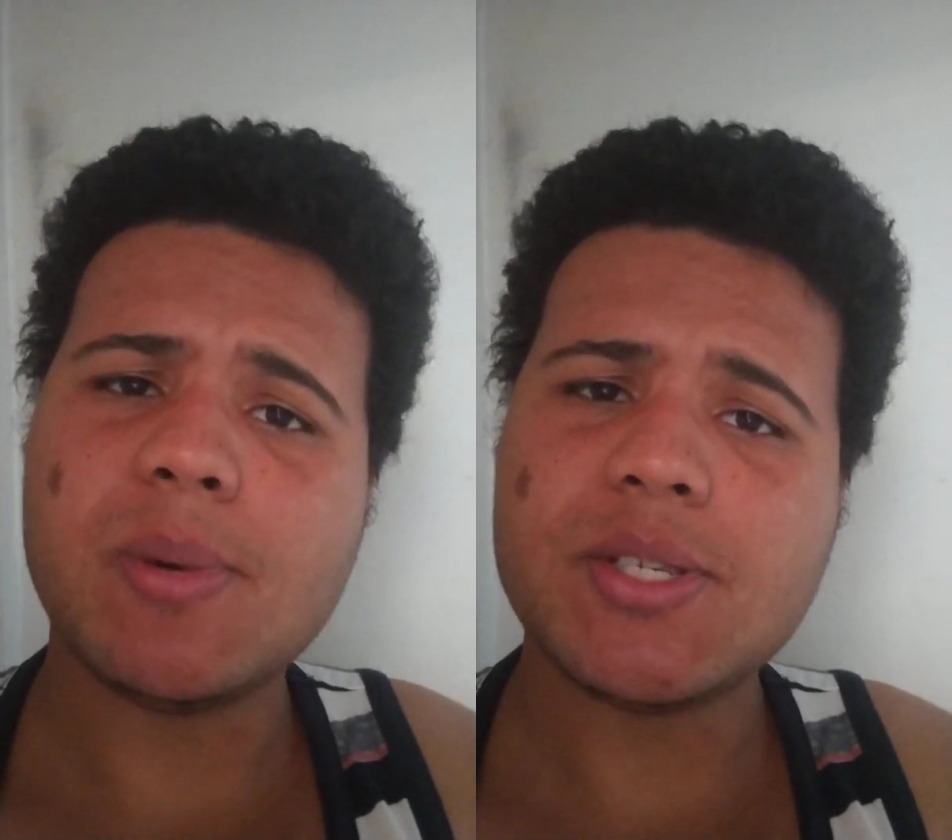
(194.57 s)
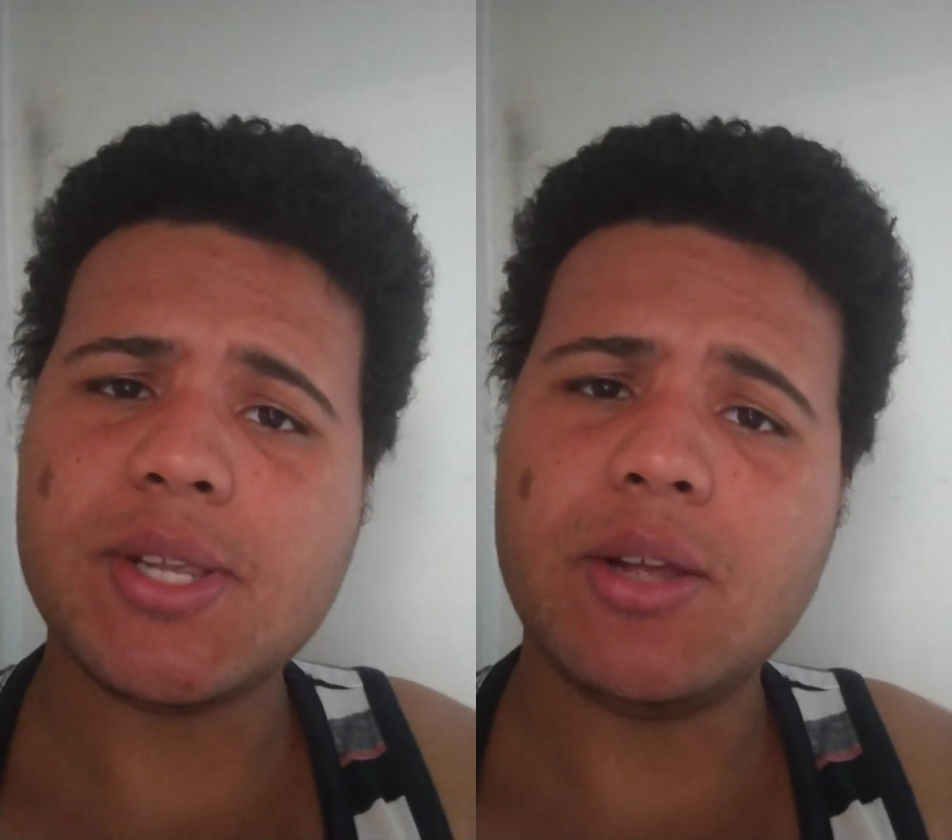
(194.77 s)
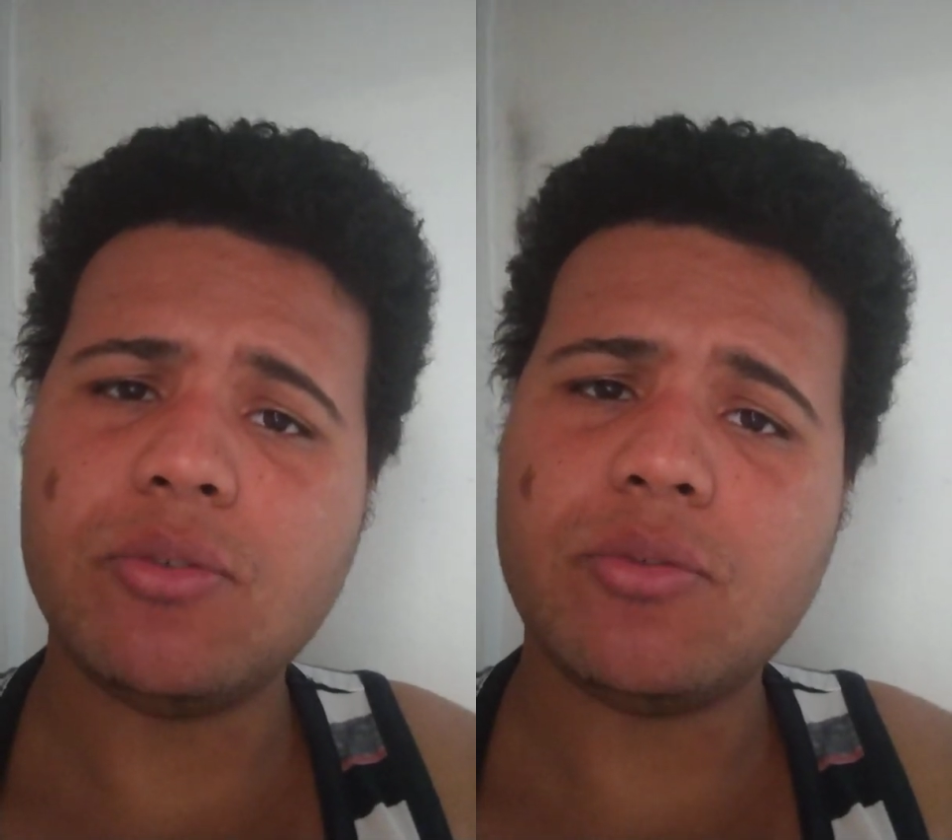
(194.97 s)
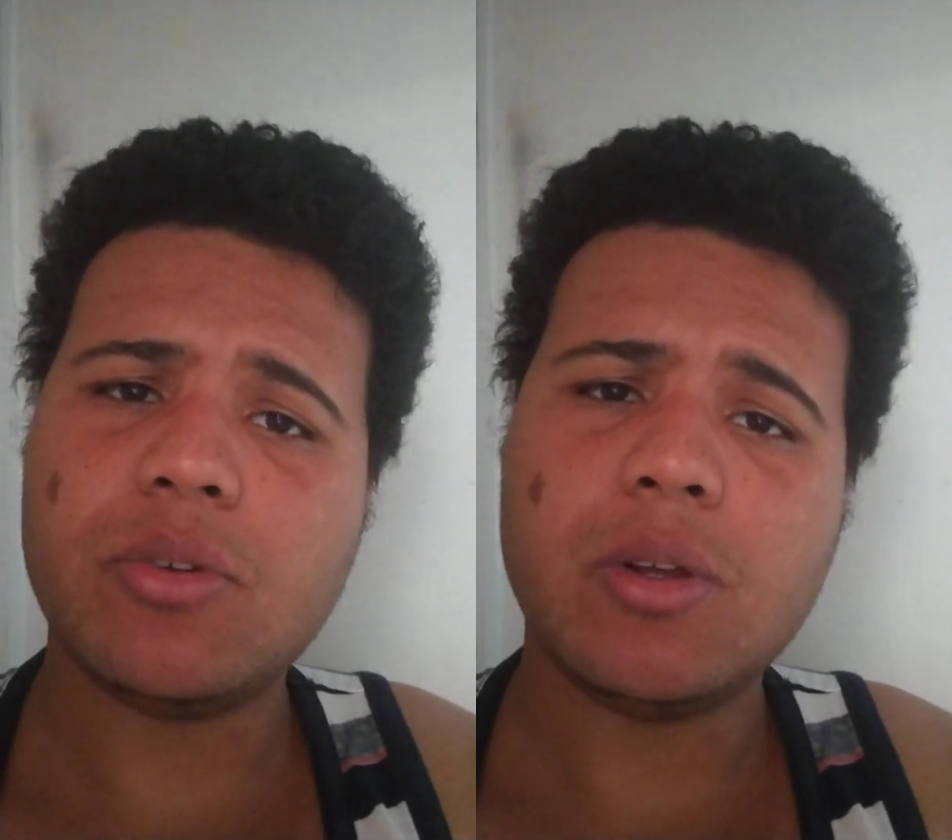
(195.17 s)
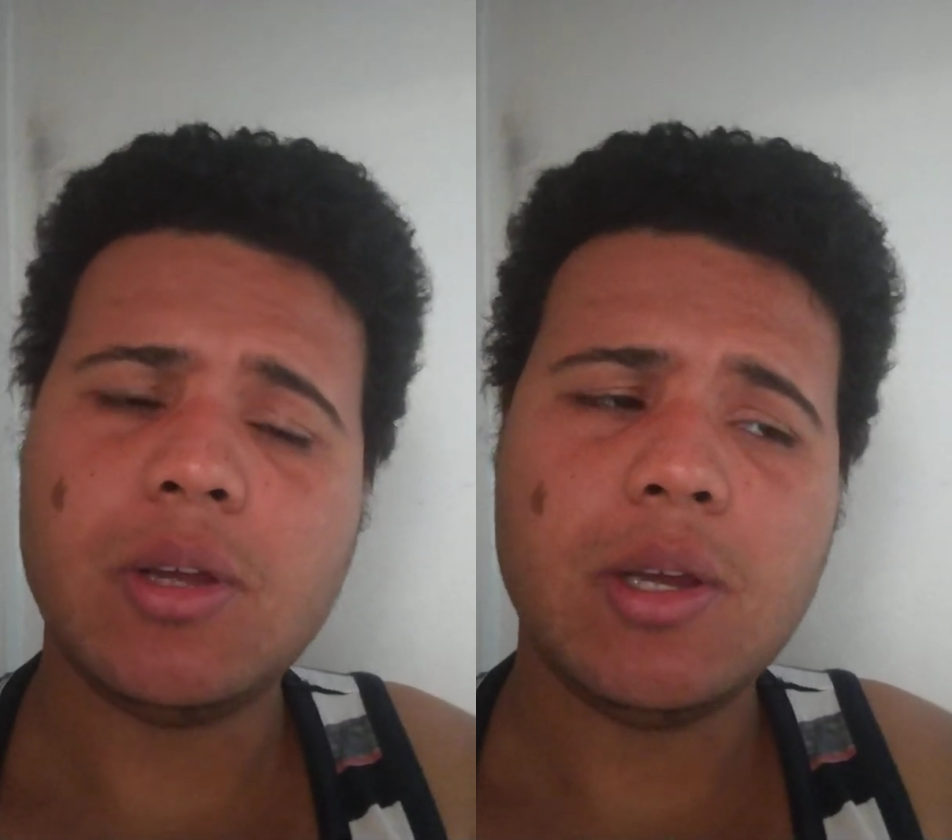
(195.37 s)

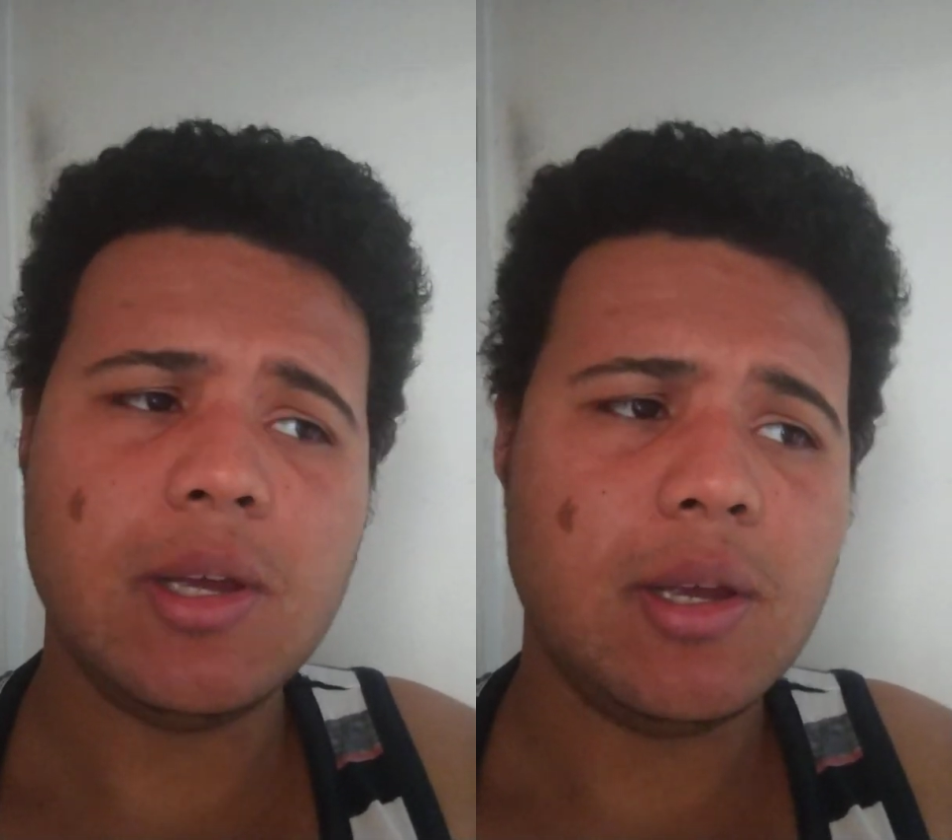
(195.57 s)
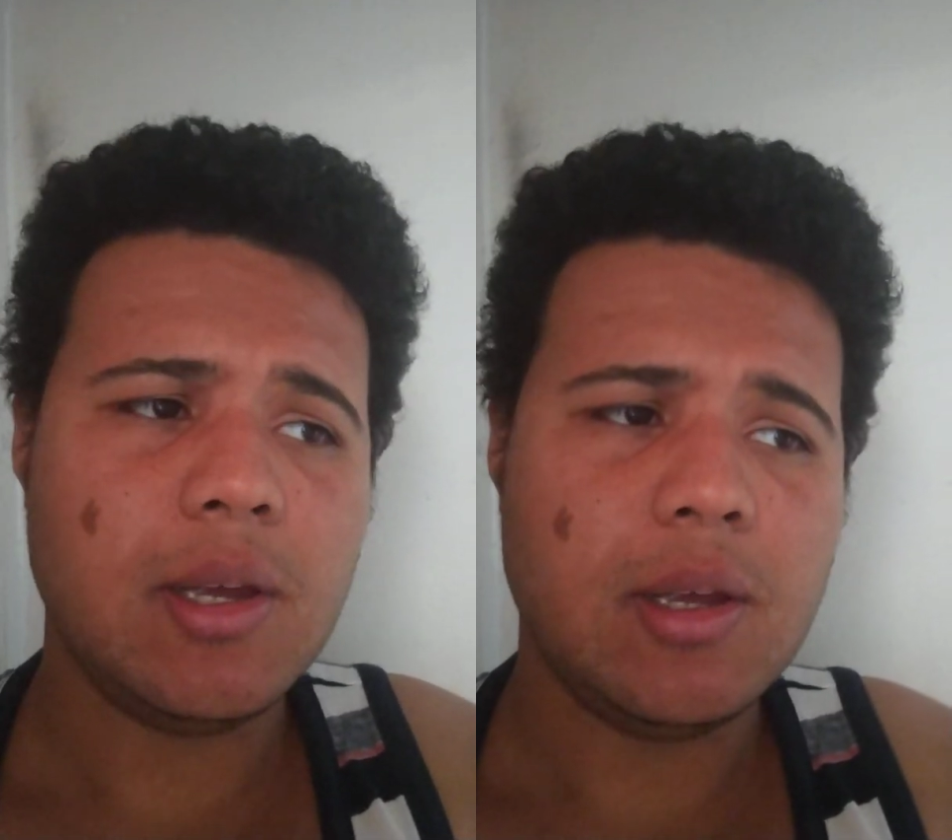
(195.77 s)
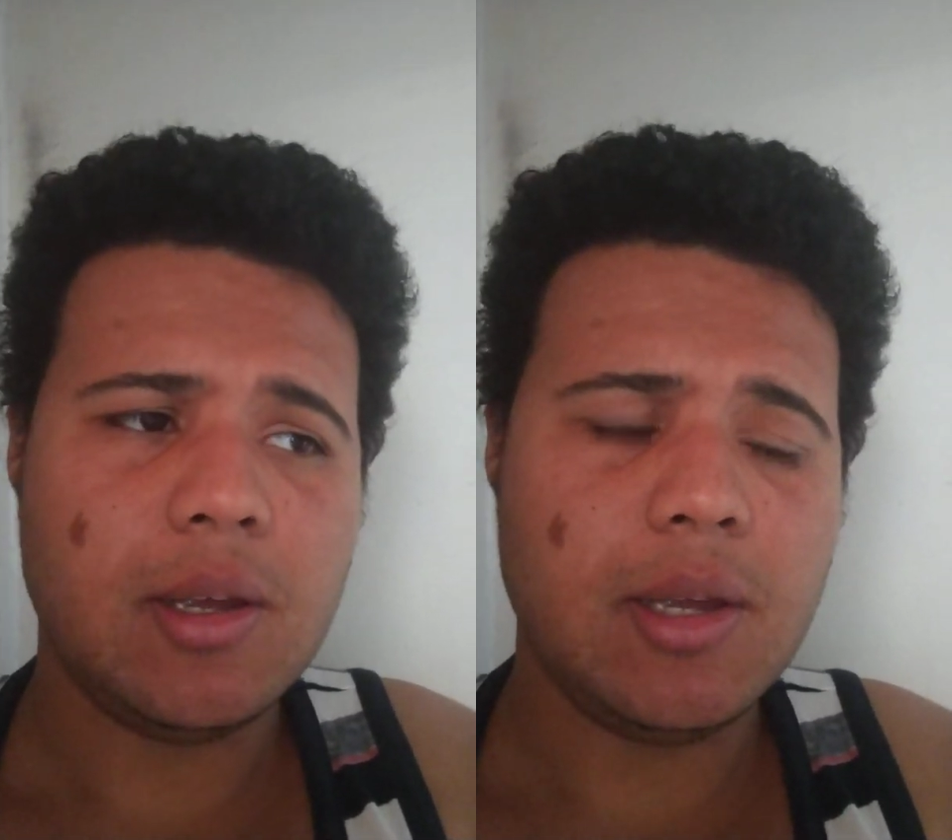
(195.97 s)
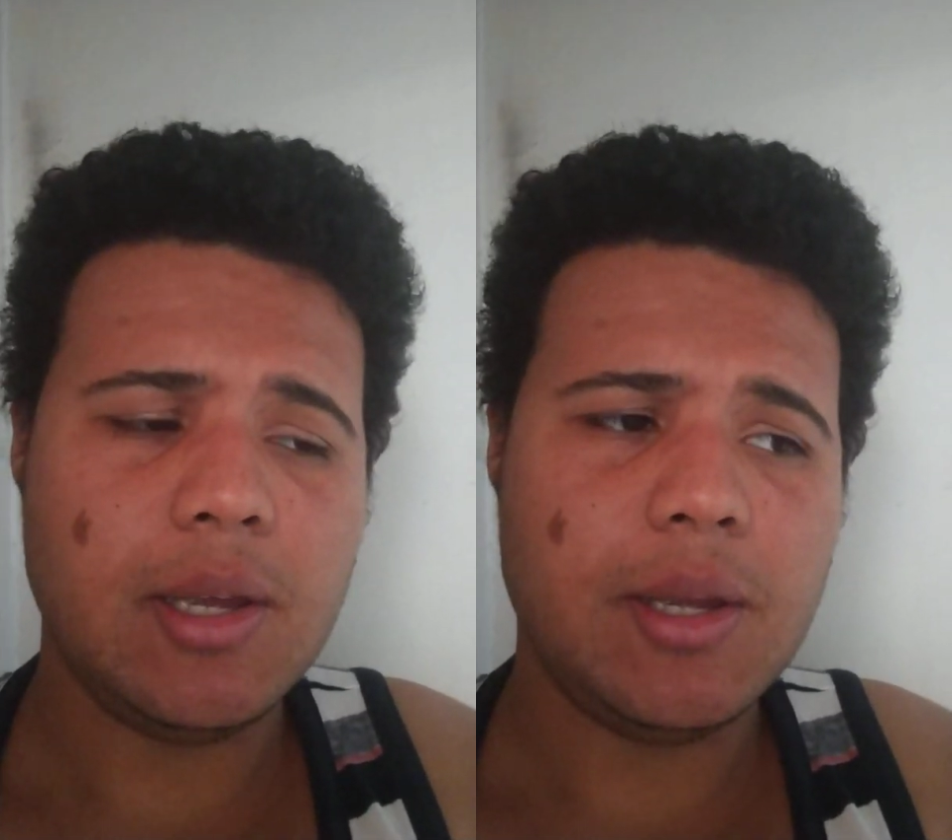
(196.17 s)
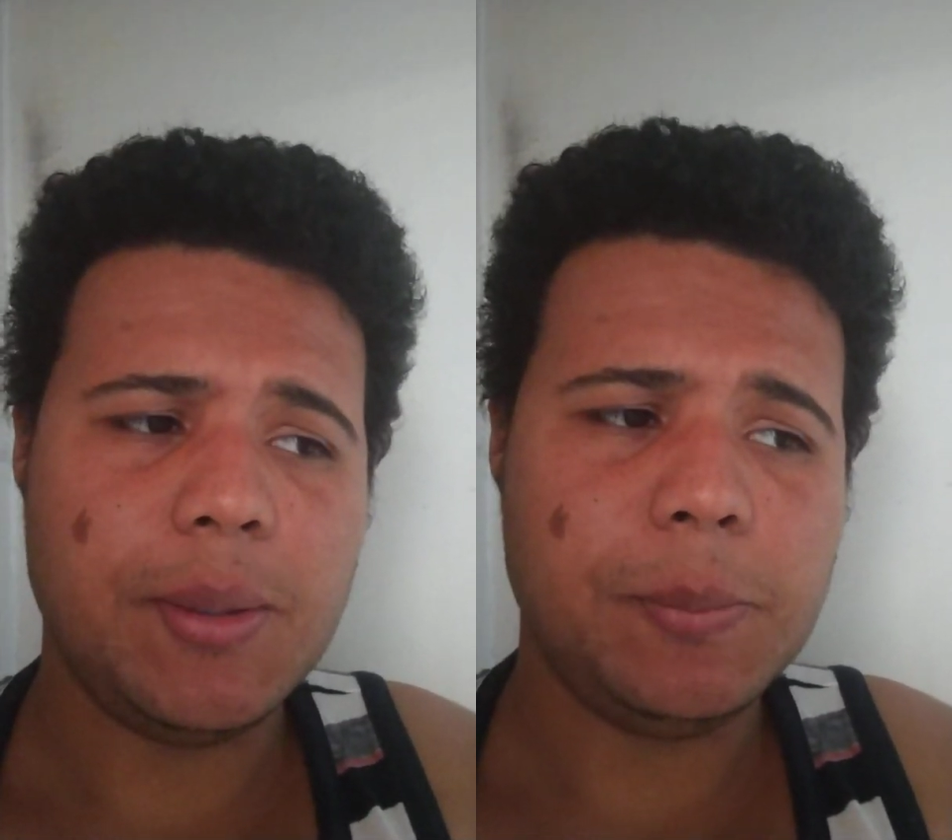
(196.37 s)
myself.
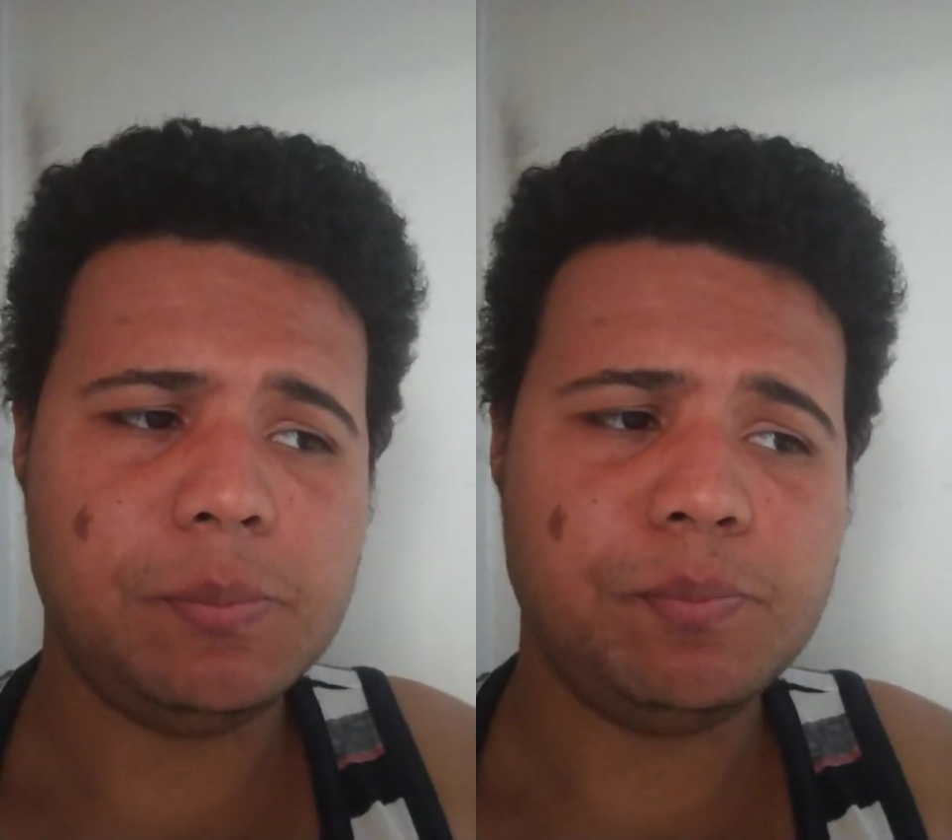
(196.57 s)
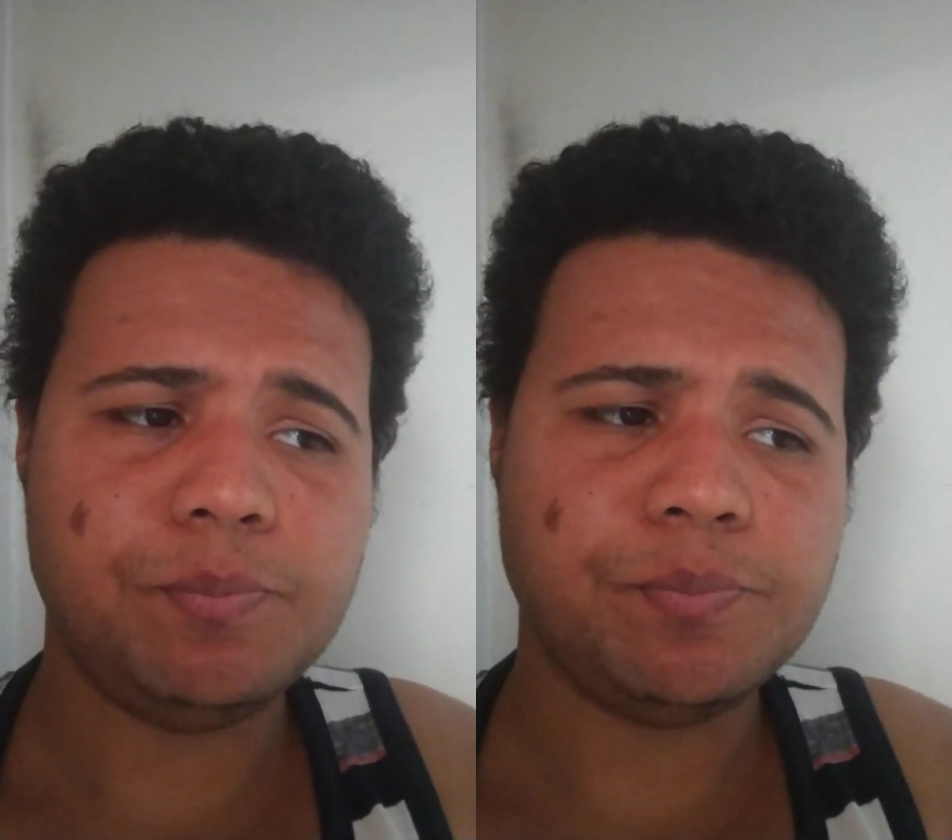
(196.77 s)
Um,